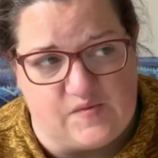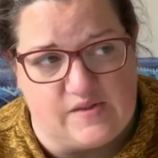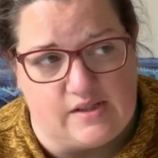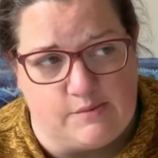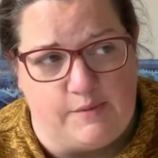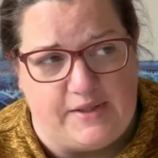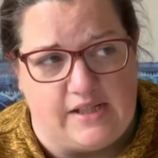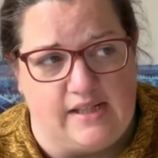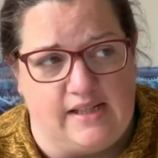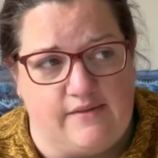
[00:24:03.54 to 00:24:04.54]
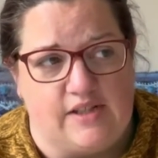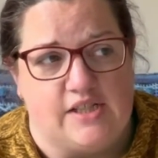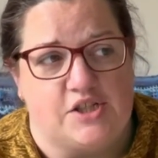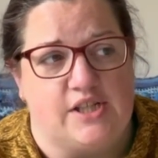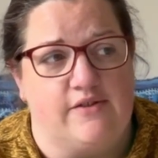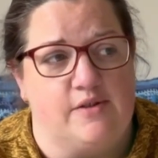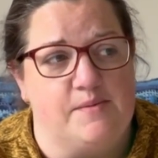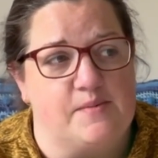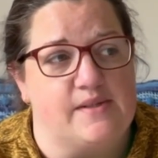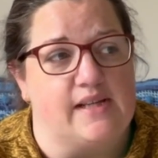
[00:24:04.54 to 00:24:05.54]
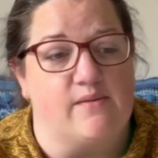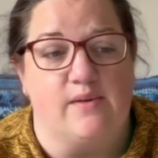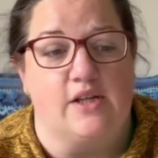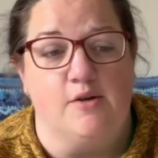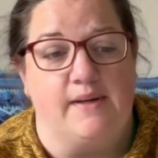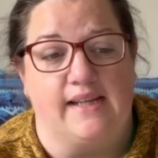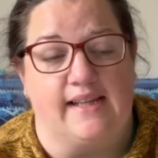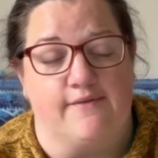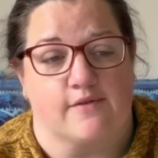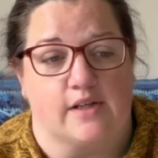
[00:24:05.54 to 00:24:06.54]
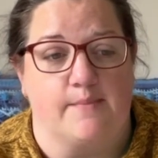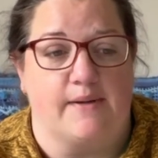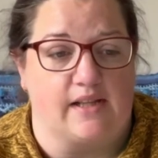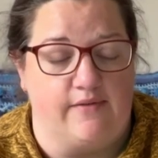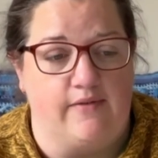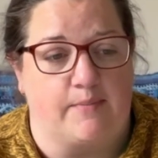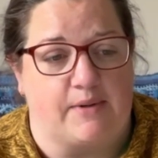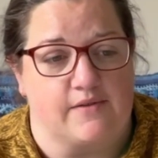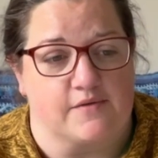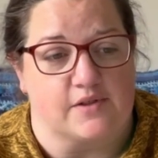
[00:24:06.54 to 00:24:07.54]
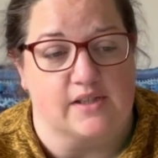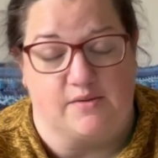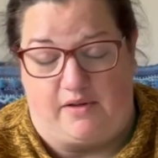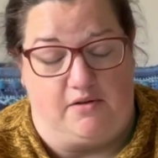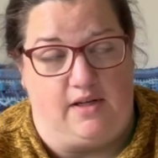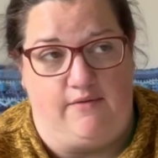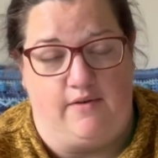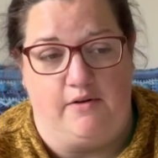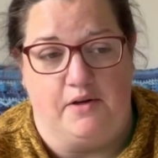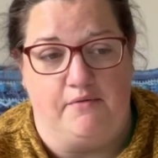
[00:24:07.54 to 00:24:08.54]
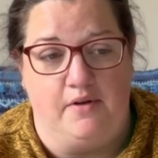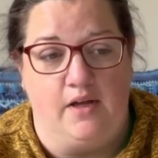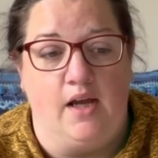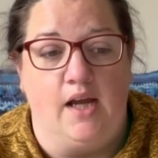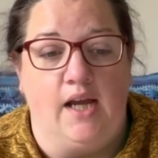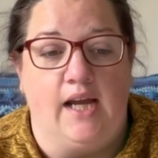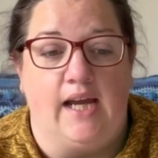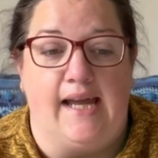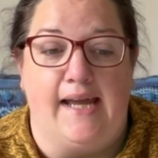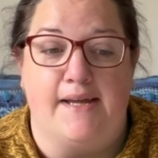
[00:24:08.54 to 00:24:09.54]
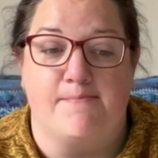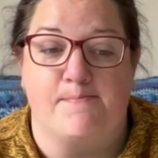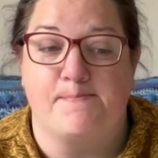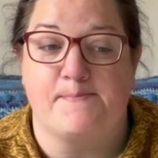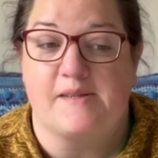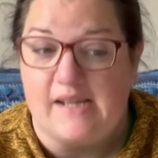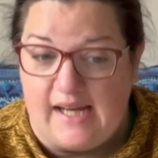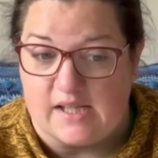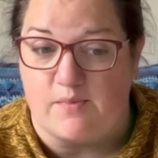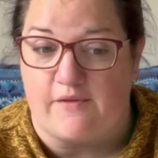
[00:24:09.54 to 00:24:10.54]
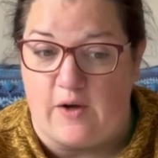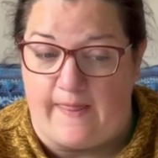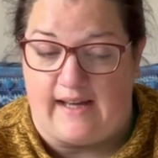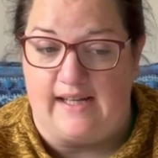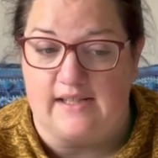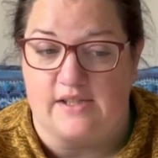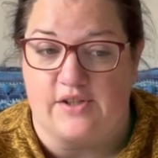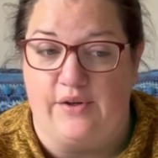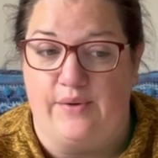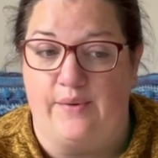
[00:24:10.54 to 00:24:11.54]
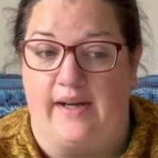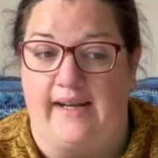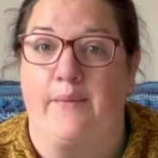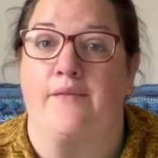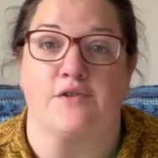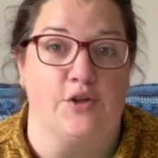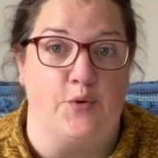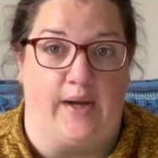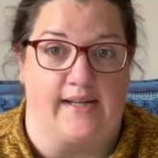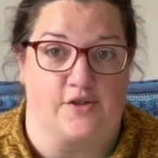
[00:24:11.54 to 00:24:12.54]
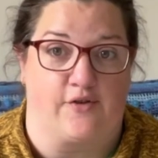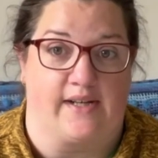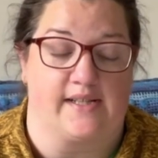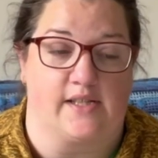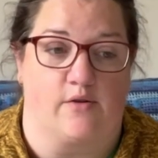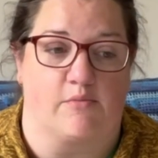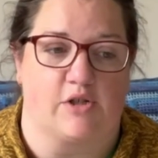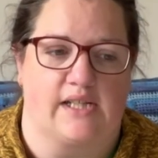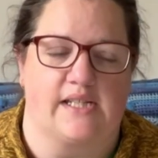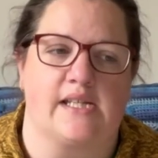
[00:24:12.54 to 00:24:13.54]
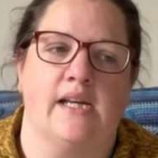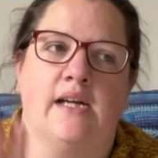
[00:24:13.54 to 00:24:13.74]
The woman in the vintage tea rooms was like, well, you're not paying that for it, you're paying the £50 for it. So I'm like, oh, yeah, fair enough. So yes, we've got that. So I now have 2 hand cranked sewing machines.